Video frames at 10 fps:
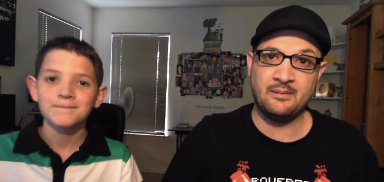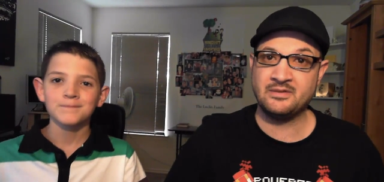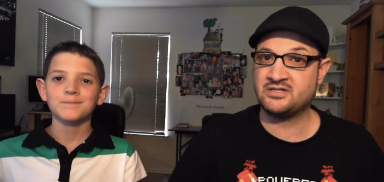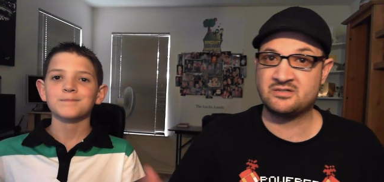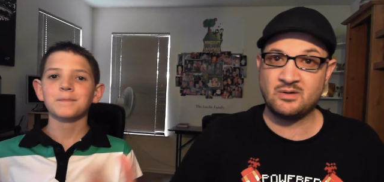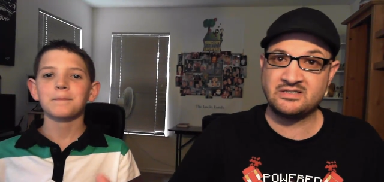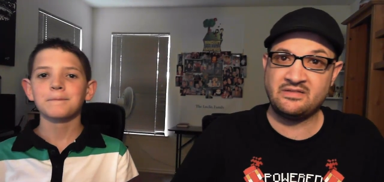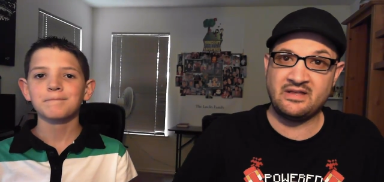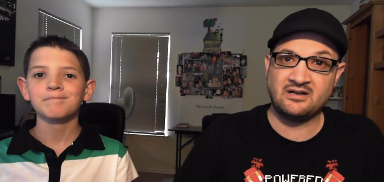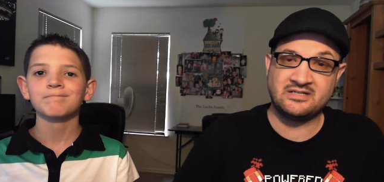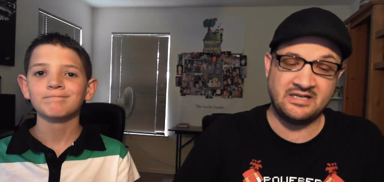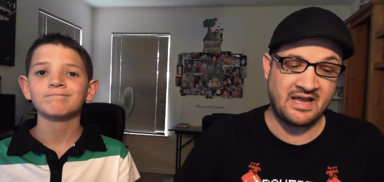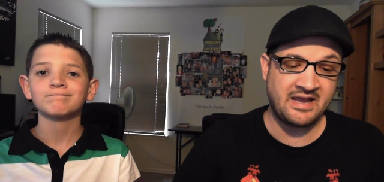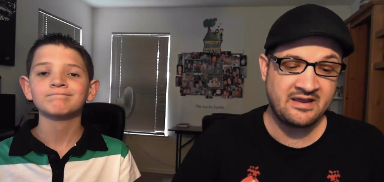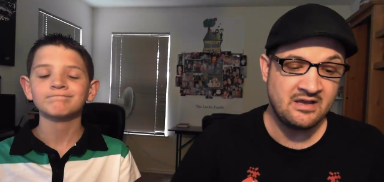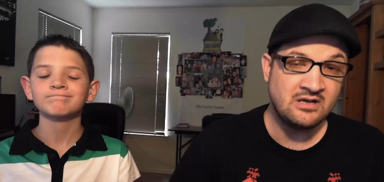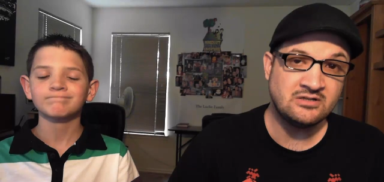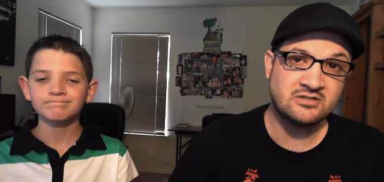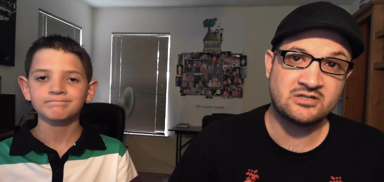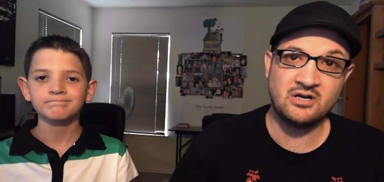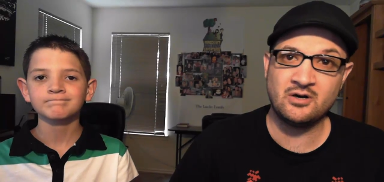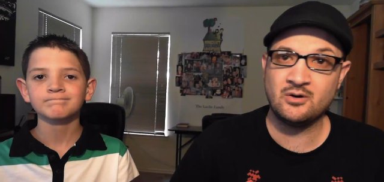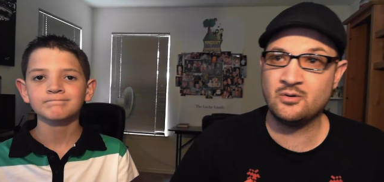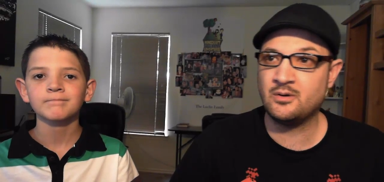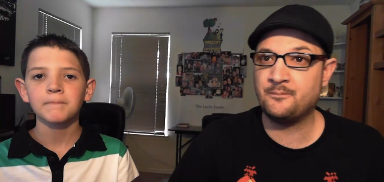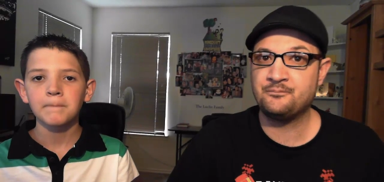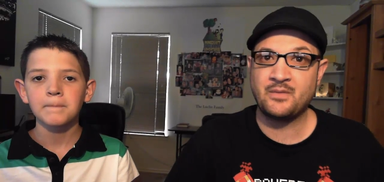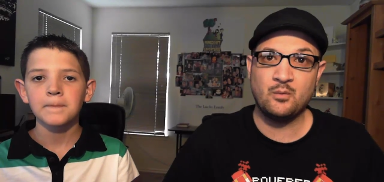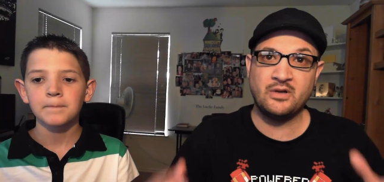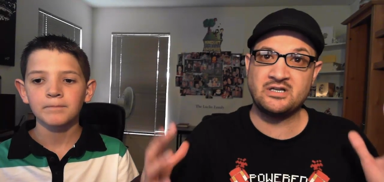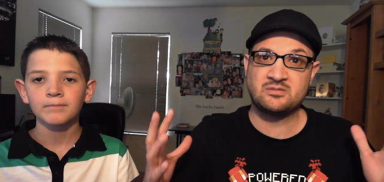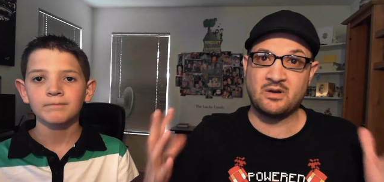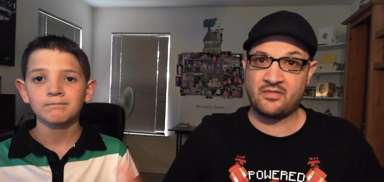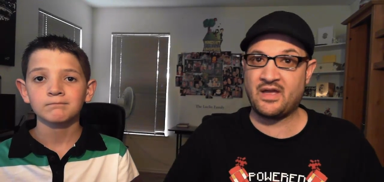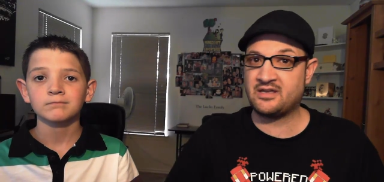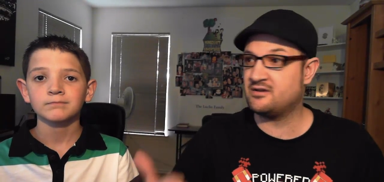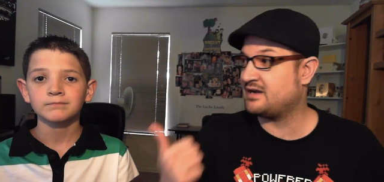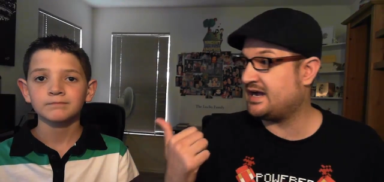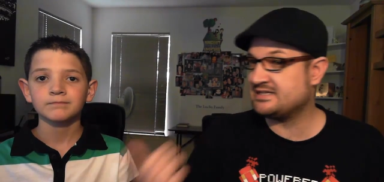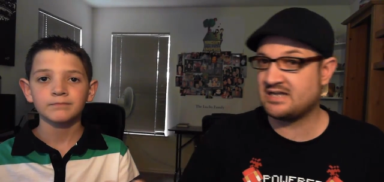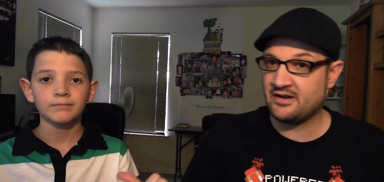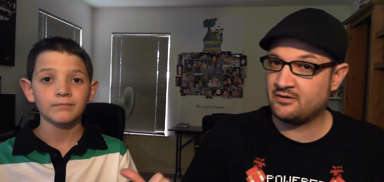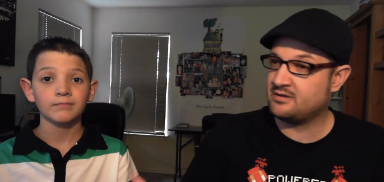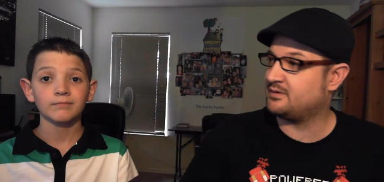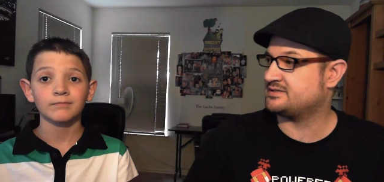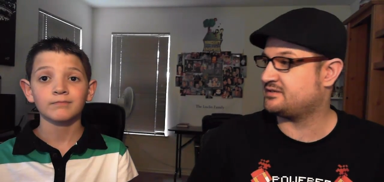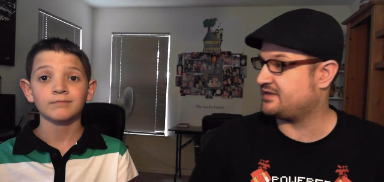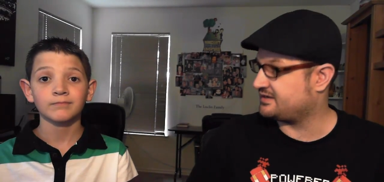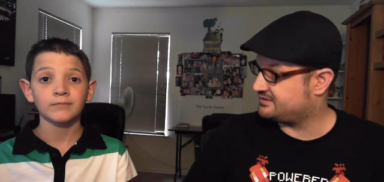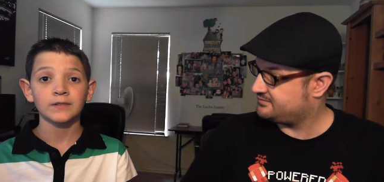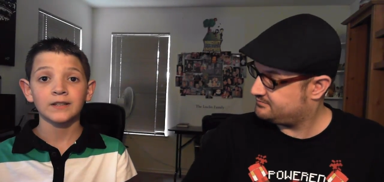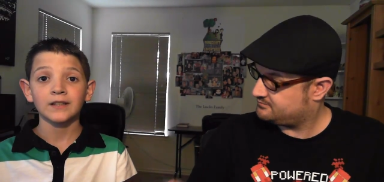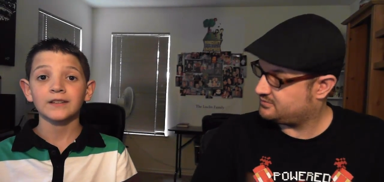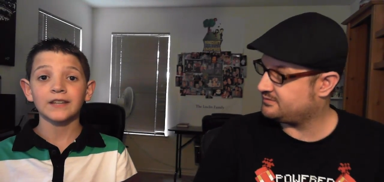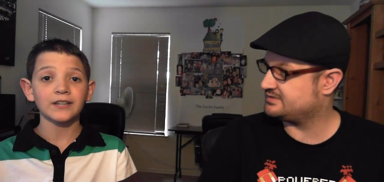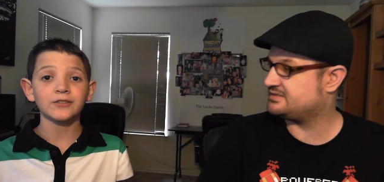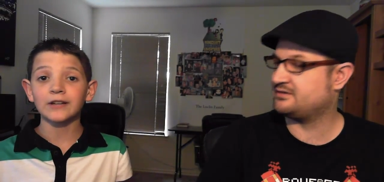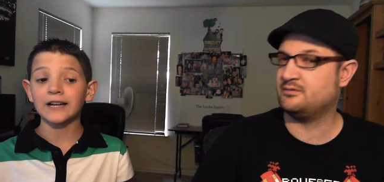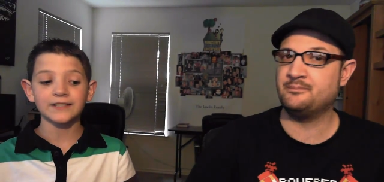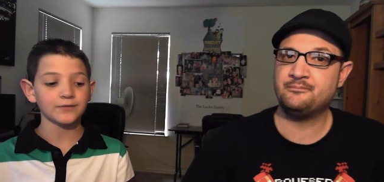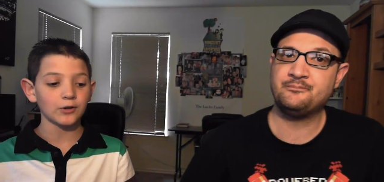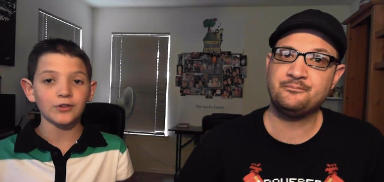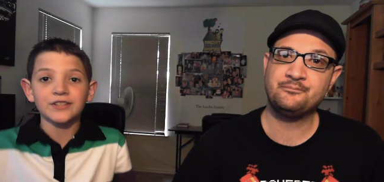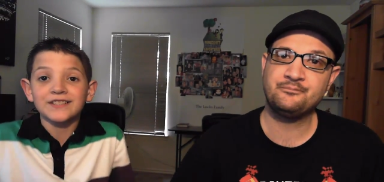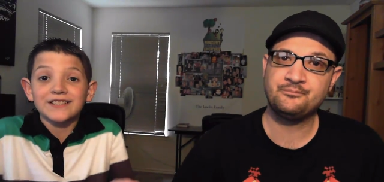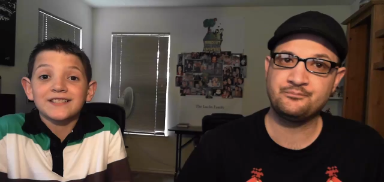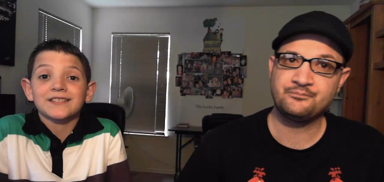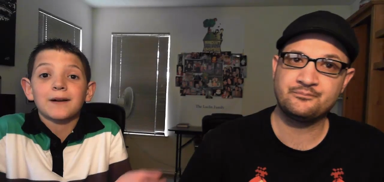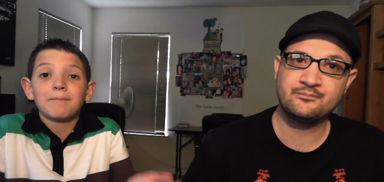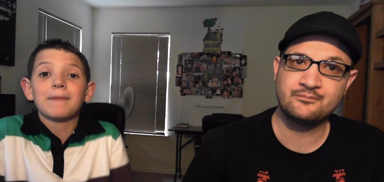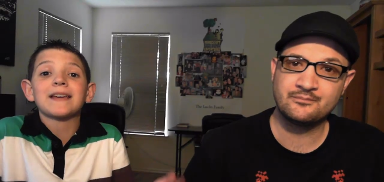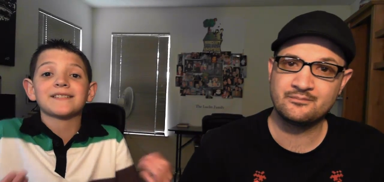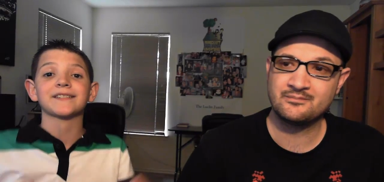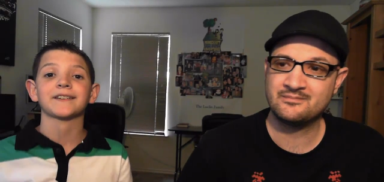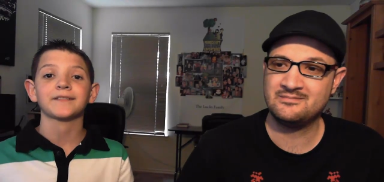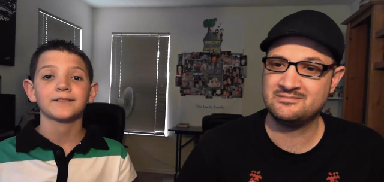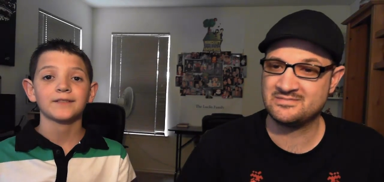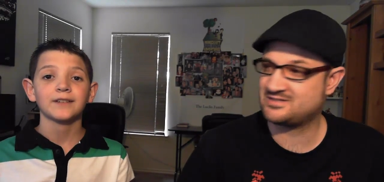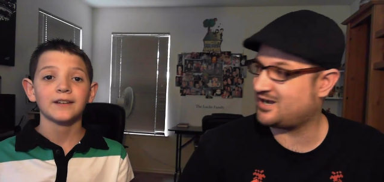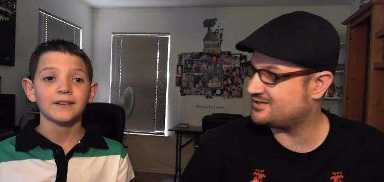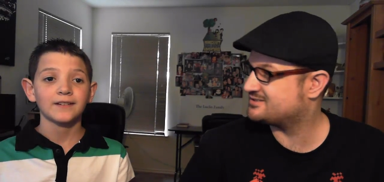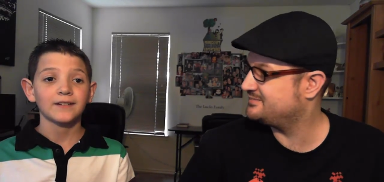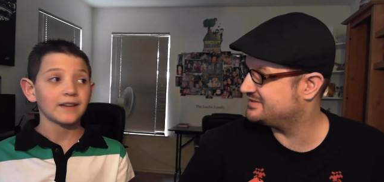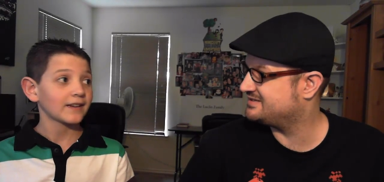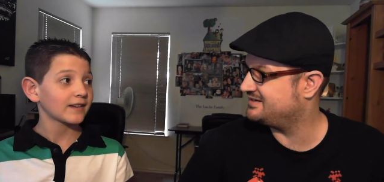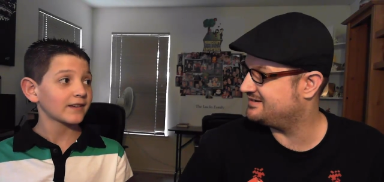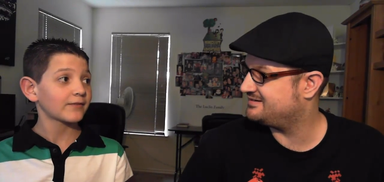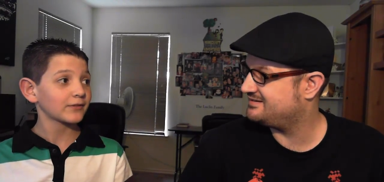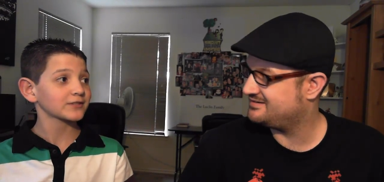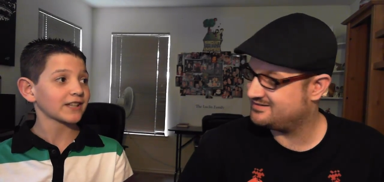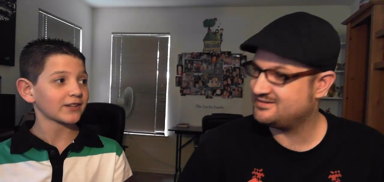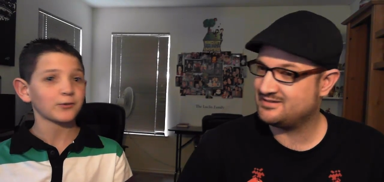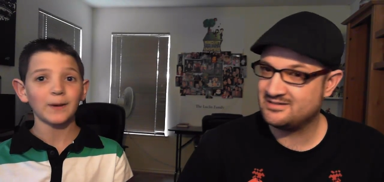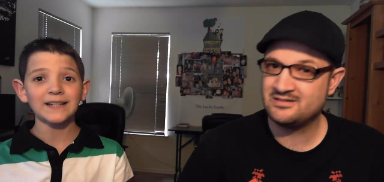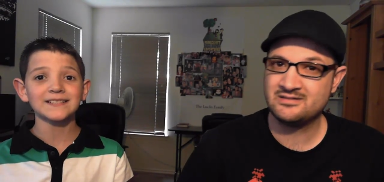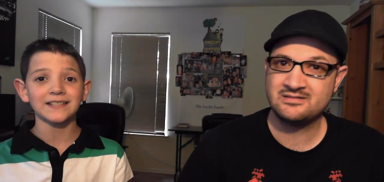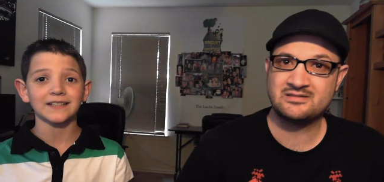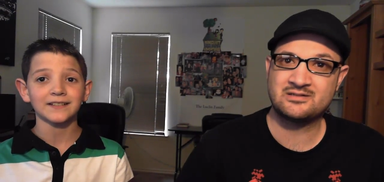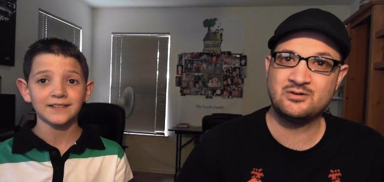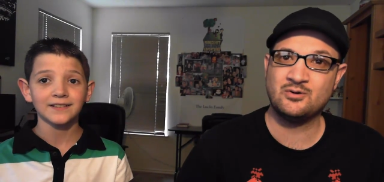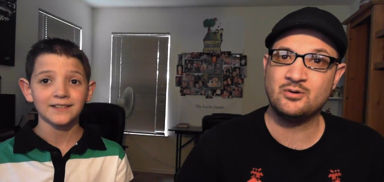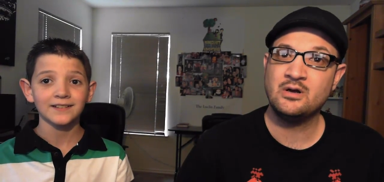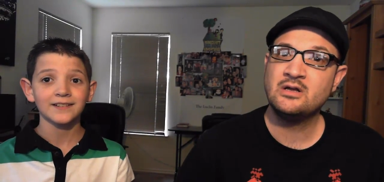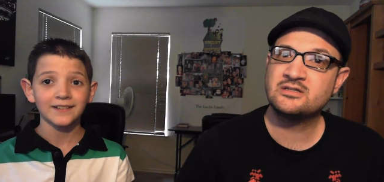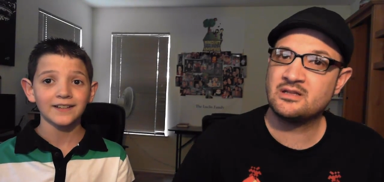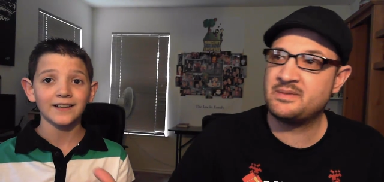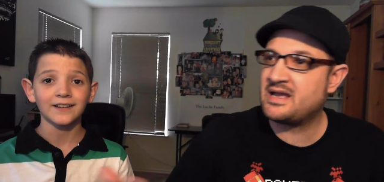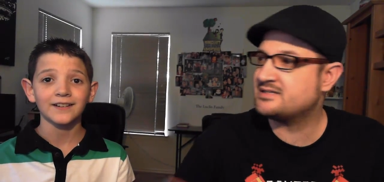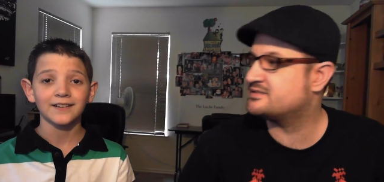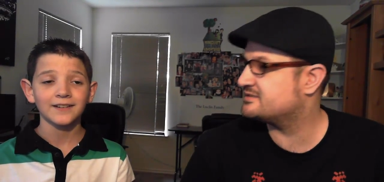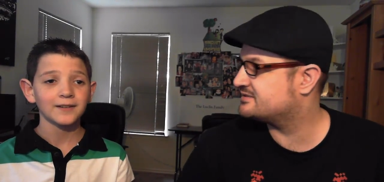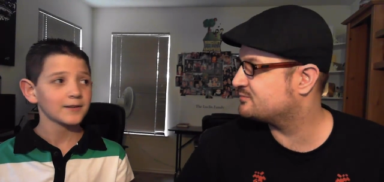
Speaker 1: it just wasn't there today. So we just want to thank you guys. I know he wants to thank you. We thank you guys
Speaker 2: that. for all this. This is amazing. It's awesome, isn't it? It feels like crazy. It's
Speaker 1: cool. So let me ask you some